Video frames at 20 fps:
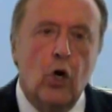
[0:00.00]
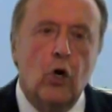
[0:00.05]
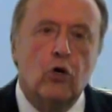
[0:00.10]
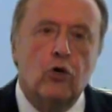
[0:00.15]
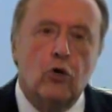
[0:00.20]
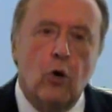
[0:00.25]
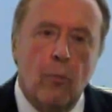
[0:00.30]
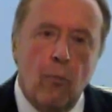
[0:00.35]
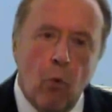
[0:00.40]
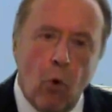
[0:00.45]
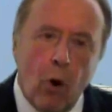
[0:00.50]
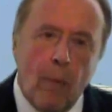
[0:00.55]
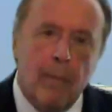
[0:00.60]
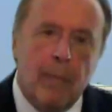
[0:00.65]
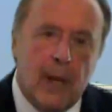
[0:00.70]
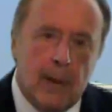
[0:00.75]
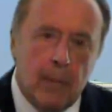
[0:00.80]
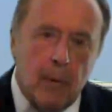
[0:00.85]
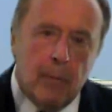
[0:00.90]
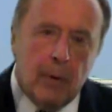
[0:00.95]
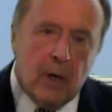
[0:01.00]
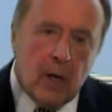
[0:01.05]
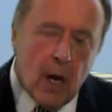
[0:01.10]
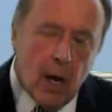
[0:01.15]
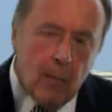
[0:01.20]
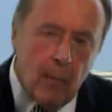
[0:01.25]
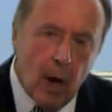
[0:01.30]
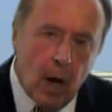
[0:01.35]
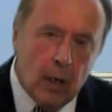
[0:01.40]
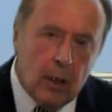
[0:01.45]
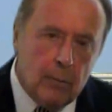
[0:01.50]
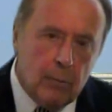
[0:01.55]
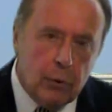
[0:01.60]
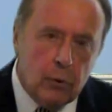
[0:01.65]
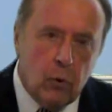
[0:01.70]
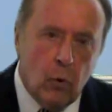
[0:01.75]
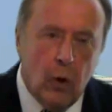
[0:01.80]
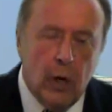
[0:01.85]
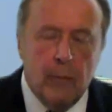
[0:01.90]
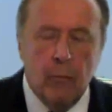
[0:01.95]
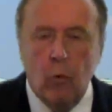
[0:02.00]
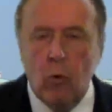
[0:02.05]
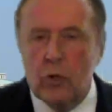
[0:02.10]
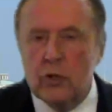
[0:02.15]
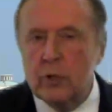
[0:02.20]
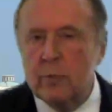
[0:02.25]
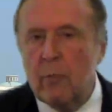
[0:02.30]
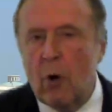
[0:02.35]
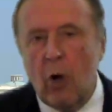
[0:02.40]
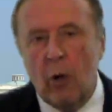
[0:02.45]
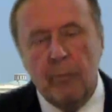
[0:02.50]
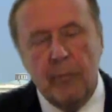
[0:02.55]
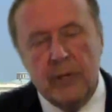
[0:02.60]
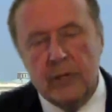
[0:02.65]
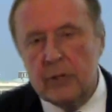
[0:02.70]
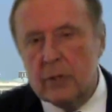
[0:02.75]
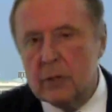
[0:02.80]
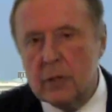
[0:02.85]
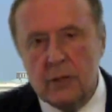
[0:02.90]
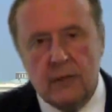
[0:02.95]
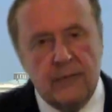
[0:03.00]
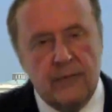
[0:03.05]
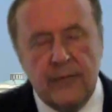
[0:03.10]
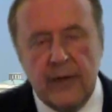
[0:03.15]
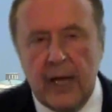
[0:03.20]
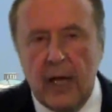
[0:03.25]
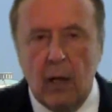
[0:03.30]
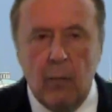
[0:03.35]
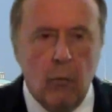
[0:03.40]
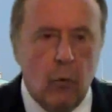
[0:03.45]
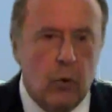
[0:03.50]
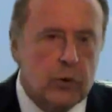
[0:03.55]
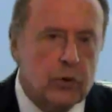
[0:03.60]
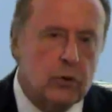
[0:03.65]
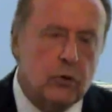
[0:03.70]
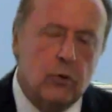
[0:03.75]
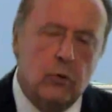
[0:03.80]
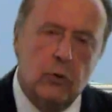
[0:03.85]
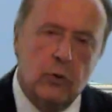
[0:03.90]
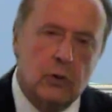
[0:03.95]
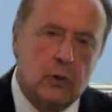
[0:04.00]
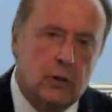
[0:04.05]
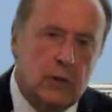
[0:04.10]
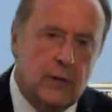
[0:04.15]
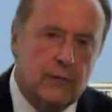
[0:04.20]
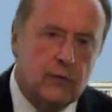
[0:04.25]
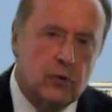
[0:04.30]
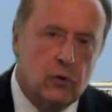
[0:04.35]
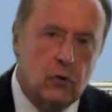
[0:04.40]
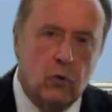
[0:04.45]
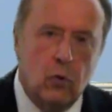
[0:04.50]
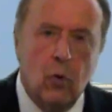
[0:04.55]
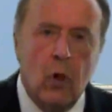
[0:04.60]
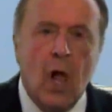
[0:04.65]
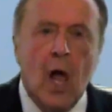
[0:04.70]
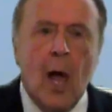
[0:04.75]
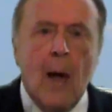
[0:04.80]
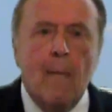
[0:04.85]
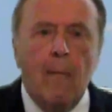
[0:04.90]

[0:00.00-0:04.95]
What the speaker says: So more people become unemployed, more small businesses fail, more students leave school,